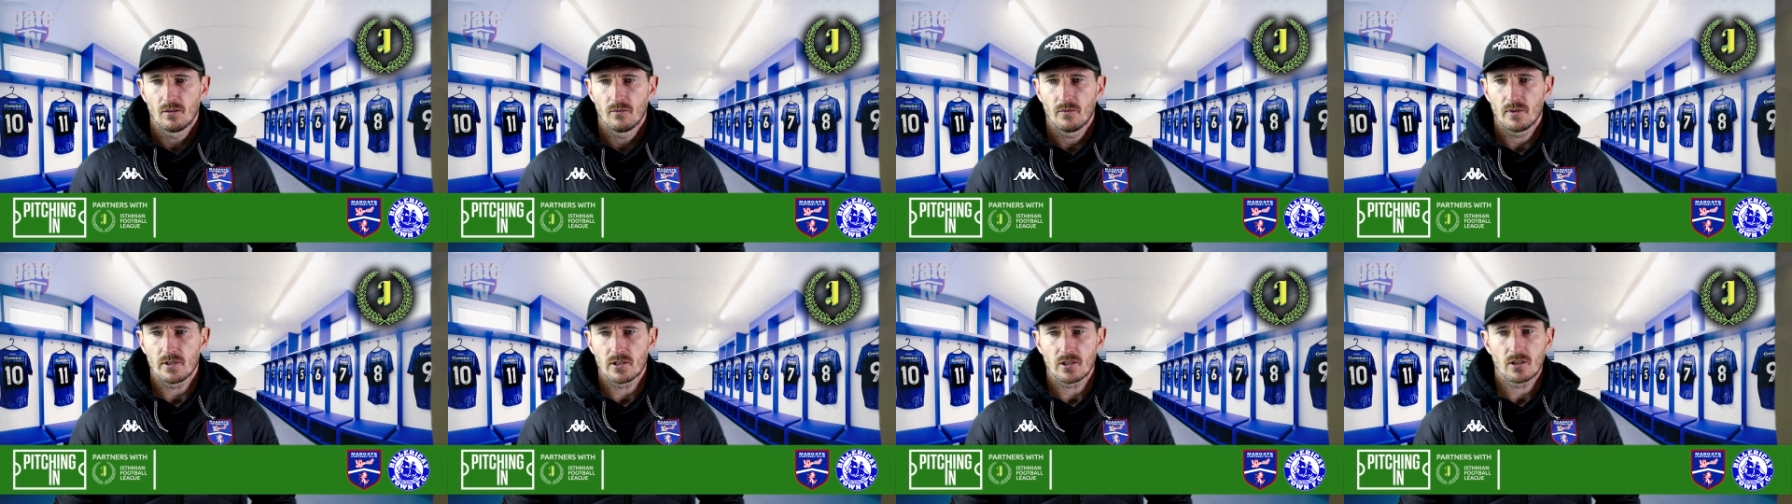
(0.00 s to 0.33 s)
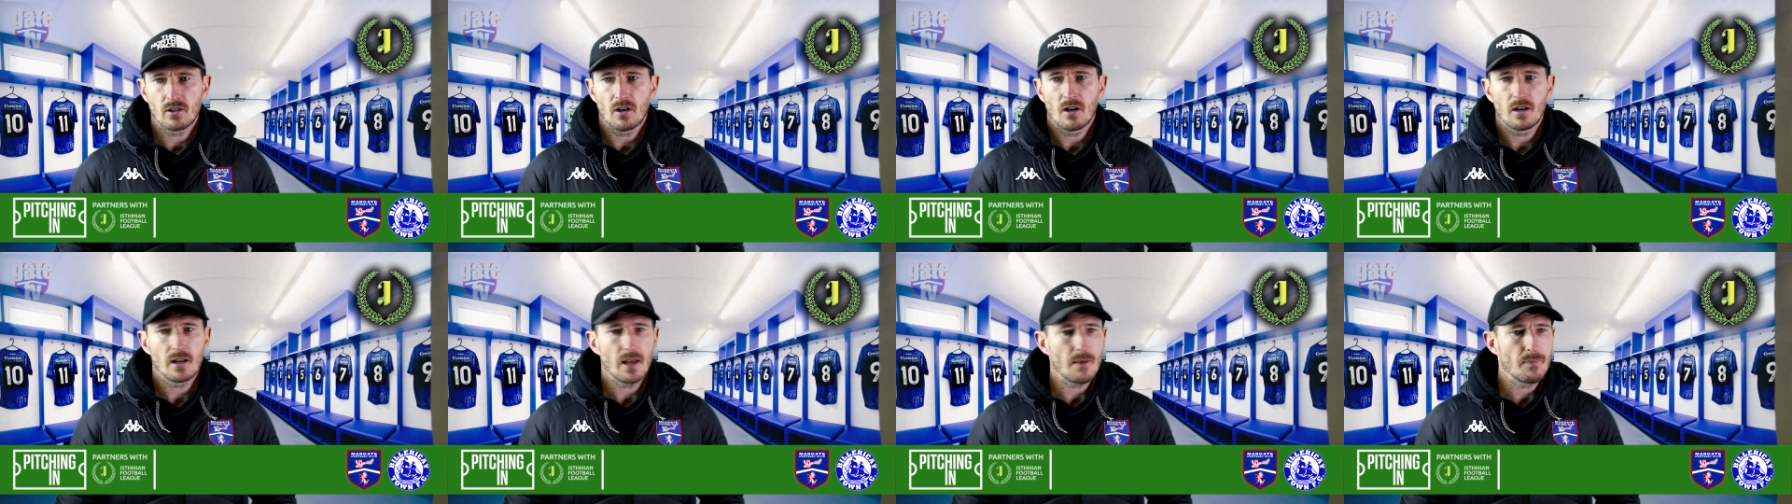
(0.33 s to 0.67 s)
which you
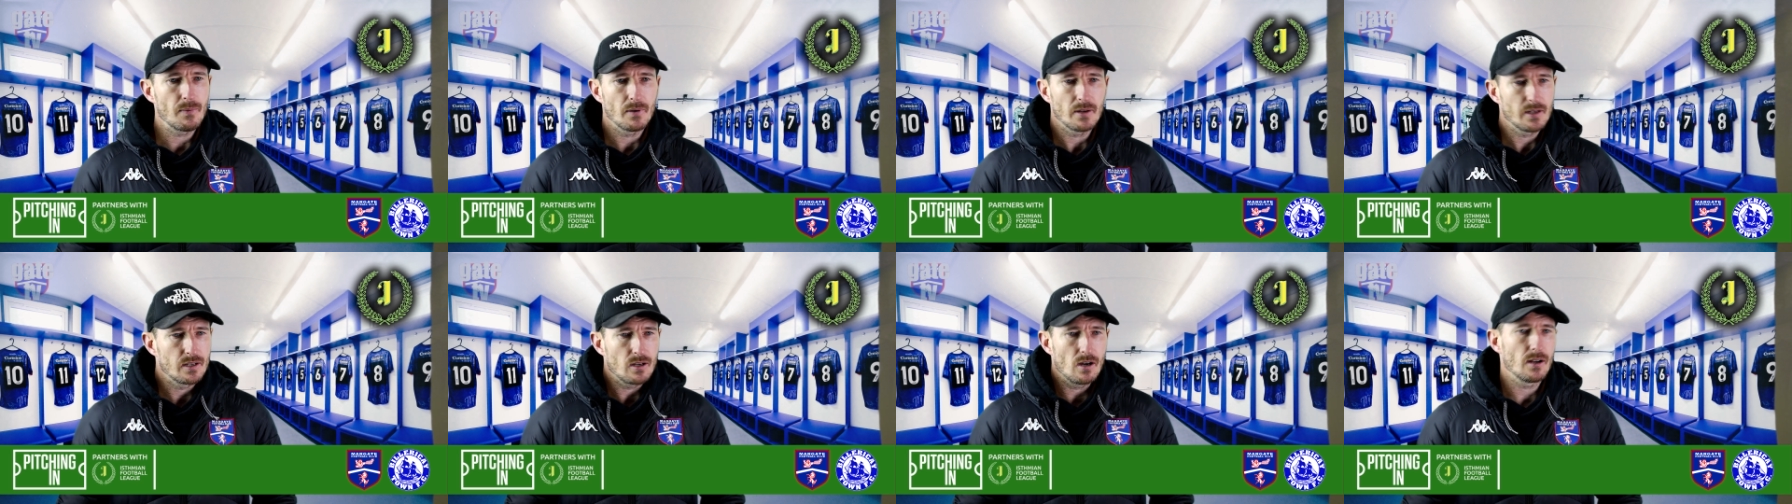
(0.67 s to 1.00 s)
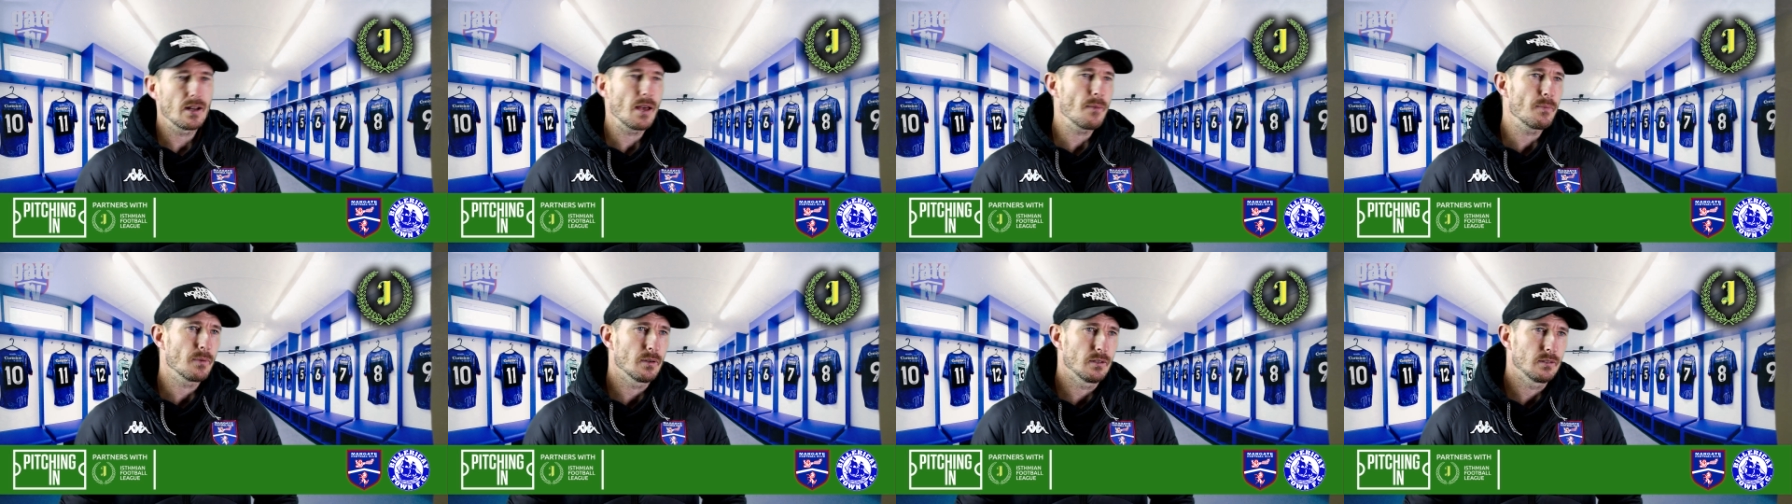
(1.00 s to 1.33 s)
can't, it
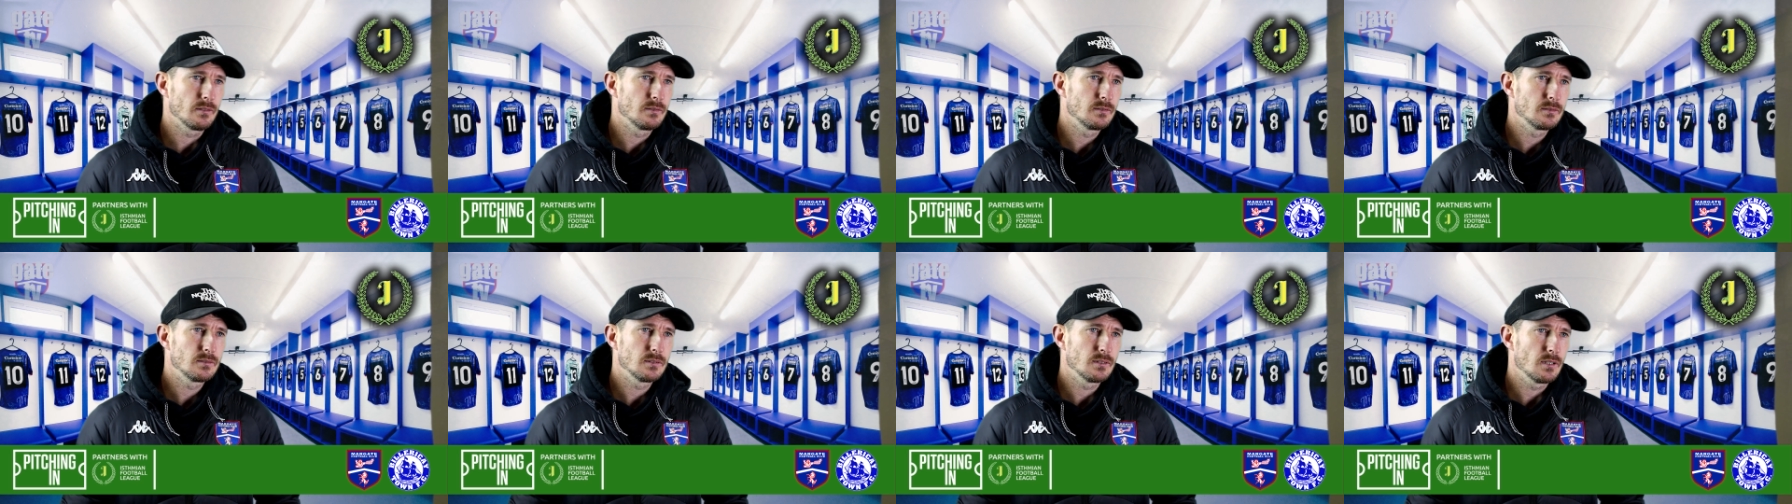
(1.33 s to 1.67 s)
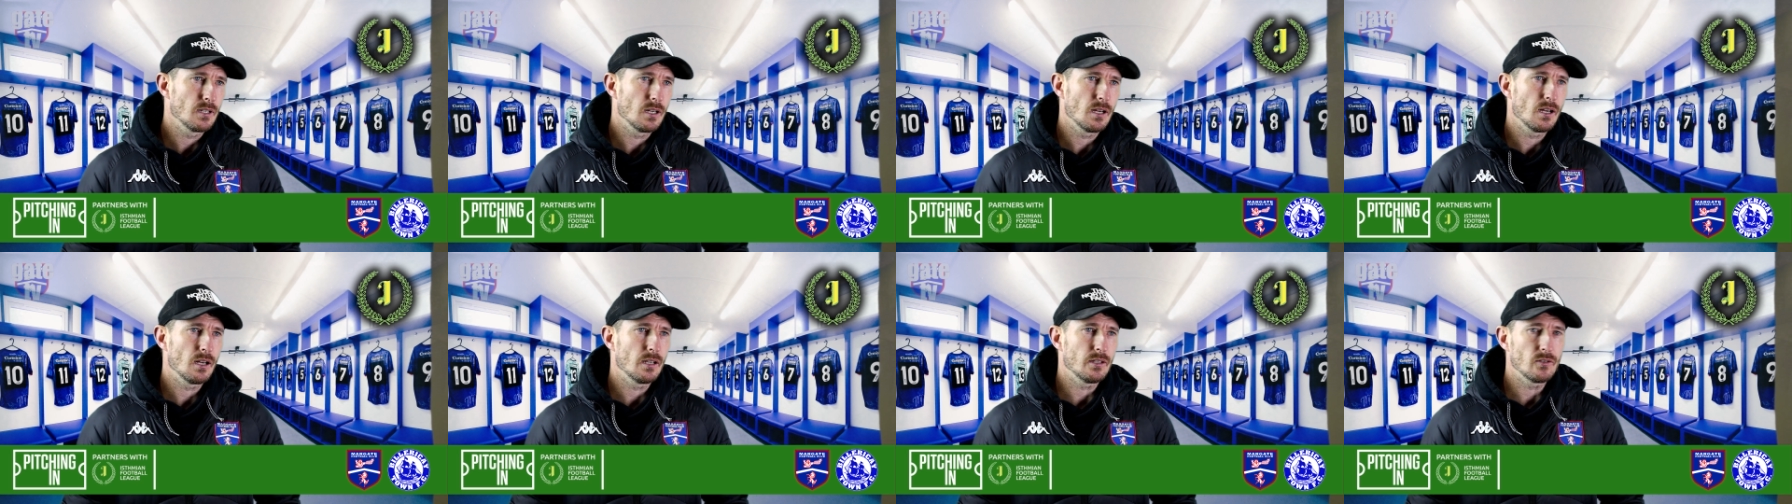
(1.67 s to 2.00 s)
can't happen.
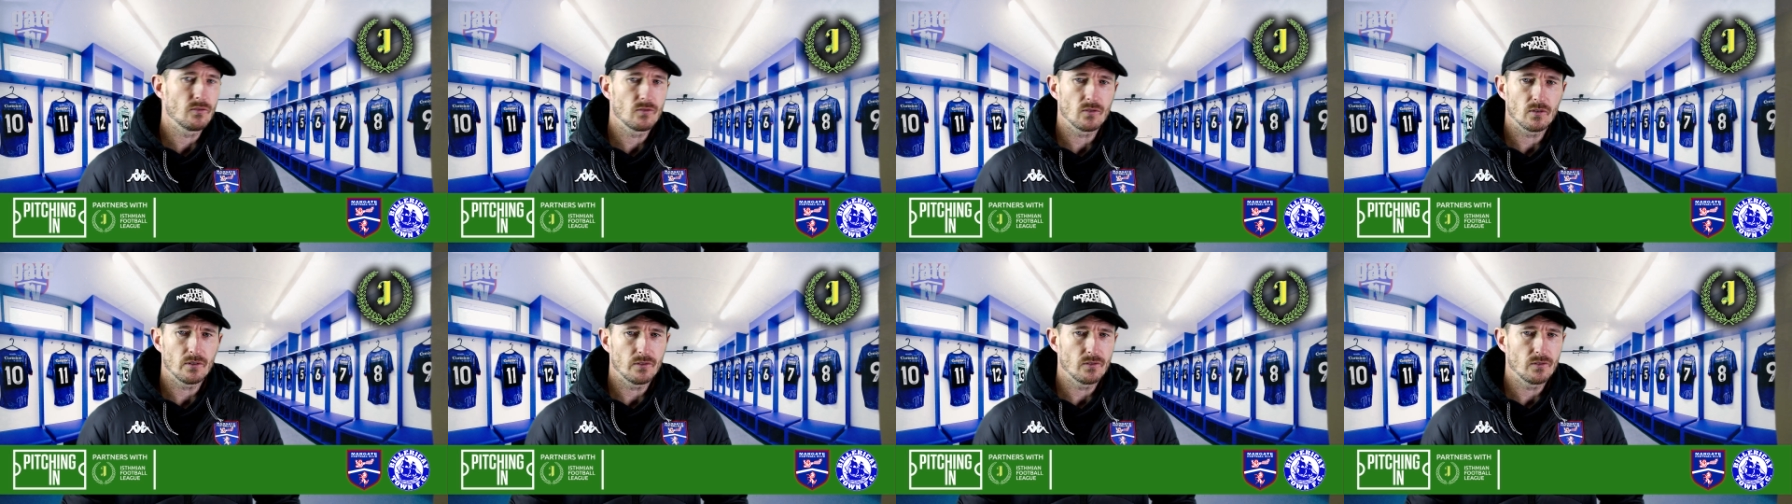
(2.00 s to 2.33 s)
Uh, you've,